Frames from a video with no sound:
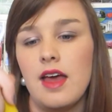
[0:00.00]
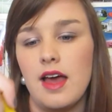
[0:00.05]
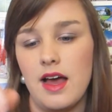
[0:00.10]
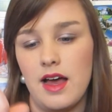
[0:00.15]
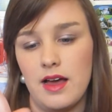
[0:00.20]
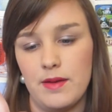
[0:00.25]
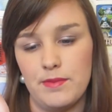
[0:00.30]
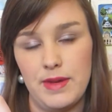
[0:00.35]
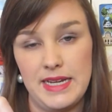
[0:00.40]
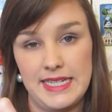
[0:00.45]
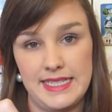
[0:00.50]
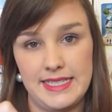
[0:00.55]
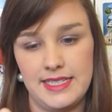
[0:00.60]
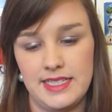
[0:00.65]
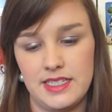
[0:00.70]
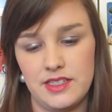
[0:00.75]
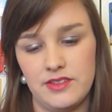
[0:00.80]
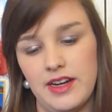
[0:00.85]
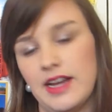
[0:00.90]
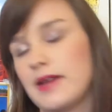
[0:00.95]
My
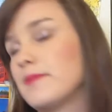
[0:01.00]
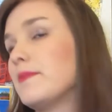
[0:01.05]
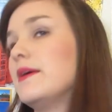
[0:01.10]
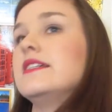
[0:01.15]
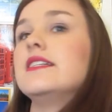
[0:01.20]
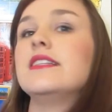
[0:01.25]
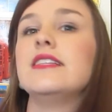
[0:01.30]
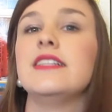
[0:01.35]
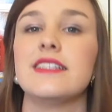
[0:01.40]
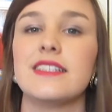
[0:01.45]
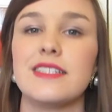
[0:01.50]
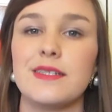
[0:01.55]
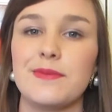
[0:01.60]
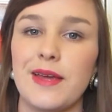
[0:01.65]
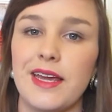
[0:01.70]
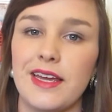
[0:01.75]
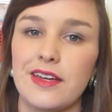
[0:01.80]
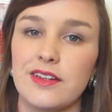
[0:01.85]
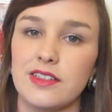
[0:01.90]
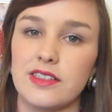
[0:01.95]
sister recommended this to
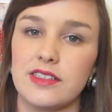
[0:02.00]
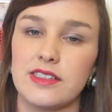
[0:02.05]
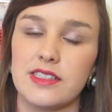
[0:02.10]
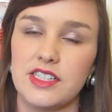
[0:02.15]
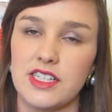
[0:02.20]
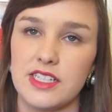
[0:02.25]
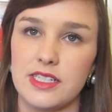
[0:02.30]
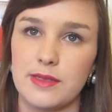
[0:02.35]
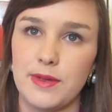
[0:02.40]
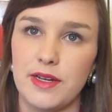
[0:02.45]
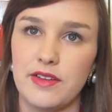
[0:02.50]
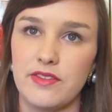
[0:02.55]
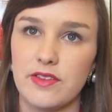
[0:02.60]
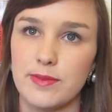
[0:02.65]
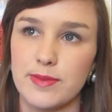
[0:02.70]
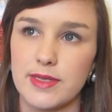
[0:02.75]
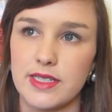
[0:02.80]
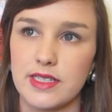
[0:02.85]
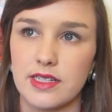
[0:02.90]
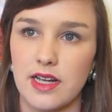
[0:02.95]
me because she's a bit of a
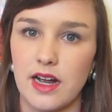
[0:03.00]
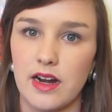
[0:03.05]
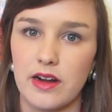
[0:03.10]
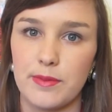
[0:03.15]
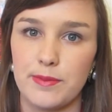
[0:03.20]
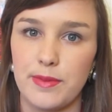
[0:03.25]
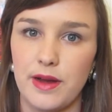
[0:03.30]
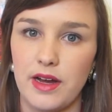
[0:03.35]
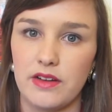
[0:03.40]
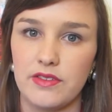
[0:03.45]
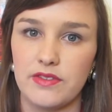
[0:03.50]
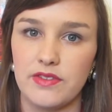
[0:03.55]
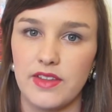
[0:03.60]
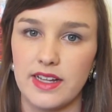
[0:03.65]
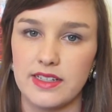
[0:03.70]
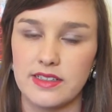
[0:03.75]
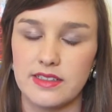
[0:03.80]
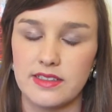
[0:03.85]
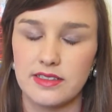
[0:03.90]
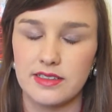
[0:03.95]
mascara buff,
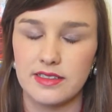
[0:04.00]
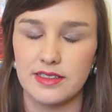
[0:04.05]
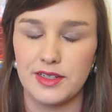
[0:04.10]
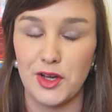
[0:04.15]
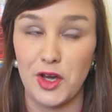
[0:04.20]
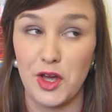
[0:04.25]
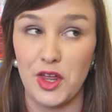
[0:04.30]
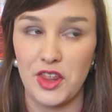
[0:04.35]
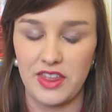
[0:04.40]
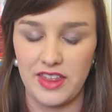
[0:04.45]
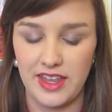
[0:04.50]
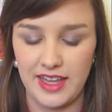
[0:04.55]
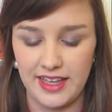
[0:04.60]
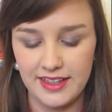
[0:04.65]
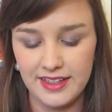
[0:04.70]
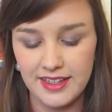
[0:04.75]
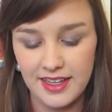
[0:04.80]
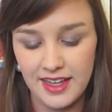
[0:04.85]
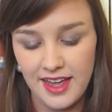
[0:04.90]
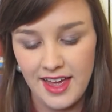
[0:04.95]
that's her
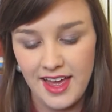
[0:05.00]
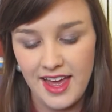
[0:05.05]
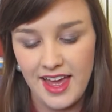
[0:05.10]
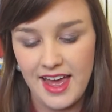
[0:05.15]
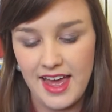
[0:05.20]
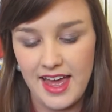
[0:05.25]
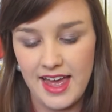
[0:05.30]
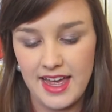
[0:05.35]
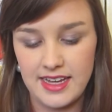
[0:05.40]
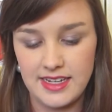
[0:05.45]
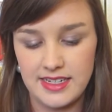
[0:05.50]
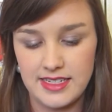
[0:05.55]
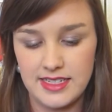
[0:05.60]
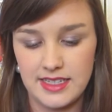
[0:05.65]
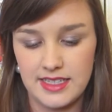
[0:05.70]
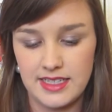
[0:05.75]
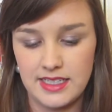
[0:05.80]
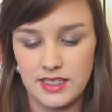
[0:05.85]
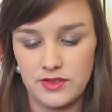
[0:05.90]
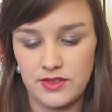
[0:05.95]
thing, and
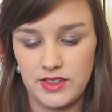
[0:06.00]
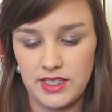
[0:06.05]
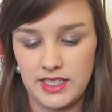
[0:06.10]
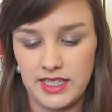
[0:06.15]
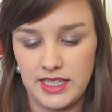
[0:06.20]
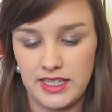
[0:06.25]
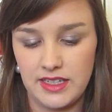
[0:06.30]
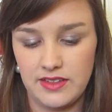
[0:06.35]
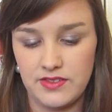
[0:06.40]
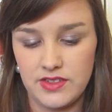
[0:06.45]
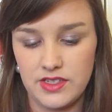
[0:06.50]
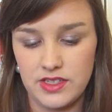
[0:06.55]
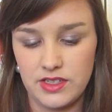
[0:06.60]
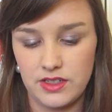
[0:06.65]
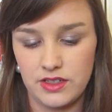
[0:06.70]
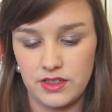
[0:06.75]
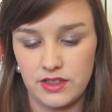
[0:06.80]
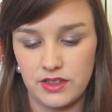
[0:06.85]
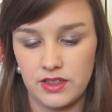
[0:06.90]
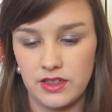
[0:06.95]
this really gives
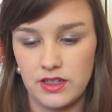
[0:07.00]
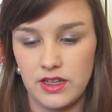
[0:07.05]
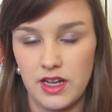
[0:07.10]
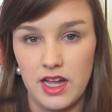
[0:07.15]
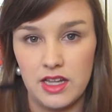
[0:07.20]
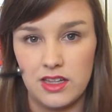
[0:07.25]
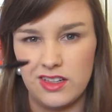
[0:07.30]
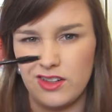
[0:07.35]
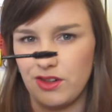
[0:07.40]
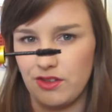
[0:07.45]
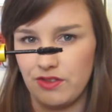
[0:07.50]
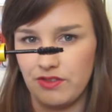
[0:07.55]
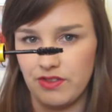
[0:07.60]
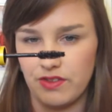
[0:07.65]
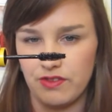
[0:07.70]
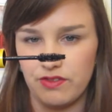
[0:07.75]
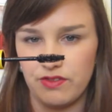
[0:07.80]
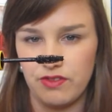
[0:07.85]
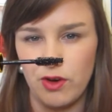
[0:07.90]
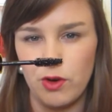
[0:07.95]
you a lot of
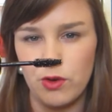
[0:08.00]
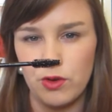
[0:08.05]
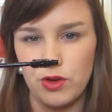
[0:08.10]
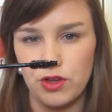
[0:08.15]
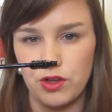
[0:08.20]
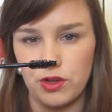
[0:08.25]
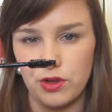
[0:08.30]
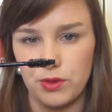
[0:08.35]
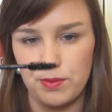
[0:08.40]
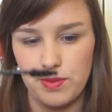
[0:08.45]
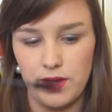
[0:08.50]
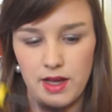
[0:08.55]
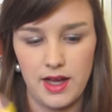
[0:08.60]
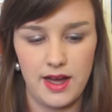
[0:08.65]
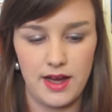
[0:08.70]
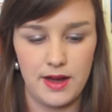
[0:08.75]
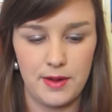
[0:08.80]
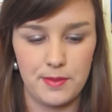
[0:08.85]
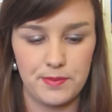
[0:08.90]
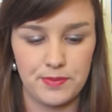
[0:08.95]
volume,
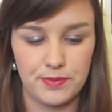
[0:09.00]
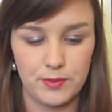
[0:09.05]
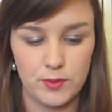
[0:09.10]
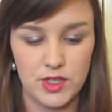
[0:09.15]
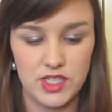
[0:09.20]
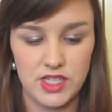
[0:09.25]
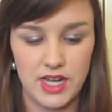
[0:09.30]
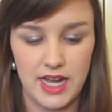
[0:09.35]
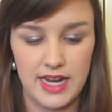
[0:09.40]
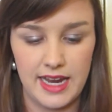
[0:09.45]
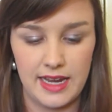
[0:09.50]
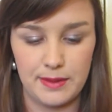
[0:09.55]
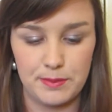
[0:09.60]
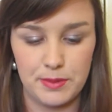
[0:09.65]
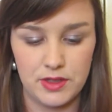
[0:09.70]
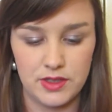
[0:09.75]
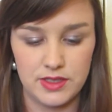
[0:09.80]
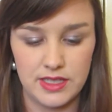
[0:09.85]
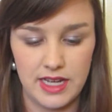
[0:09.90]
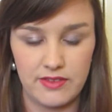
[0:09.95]
which I need
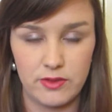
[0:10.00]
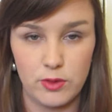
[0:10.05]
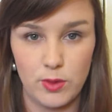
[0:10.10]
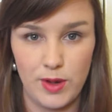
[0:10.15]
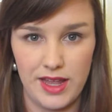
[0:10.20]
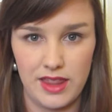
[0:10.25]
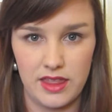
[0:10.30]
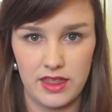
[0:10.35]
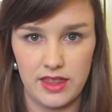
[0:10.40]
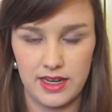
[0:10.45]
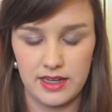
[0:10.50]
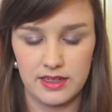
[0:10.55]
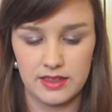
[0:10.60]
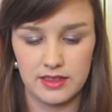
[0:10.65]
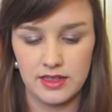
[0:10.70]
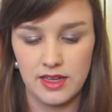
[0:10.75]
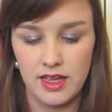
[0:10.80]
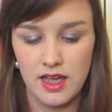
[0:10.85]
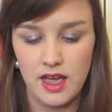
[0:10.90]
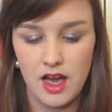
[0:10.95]
because I have quite thin
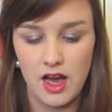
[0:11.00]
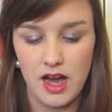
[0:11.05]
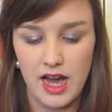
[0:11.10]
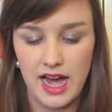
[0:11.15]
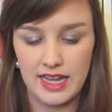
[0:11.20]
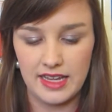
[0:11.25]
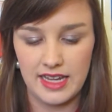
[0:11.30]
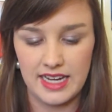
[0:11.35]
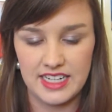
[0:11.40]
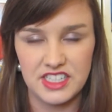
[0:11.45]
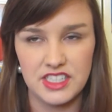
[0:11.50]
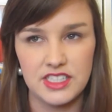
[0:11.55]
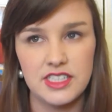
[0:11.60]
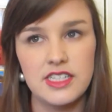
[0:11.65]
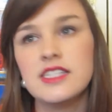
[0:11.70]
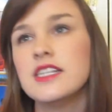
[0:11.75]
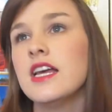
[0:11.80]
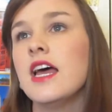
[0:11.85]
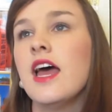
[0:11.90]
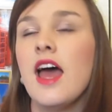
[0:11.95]
eyelashes.